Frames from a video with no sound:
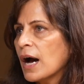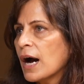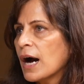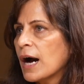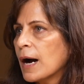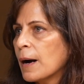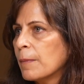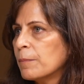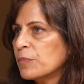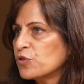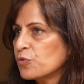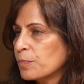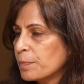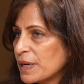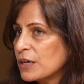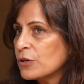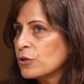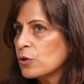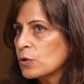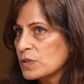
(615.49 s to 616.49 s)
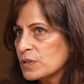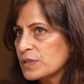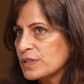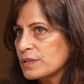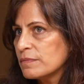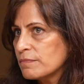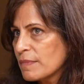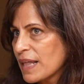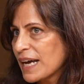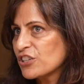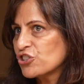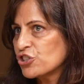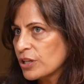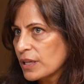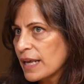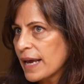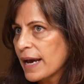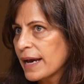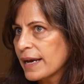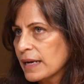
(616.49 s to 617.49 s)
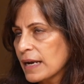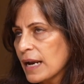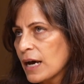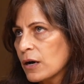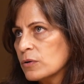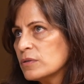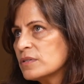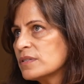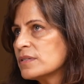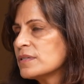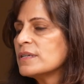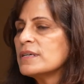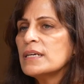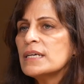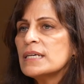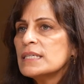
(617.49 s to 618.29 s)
to build those national AI clouds.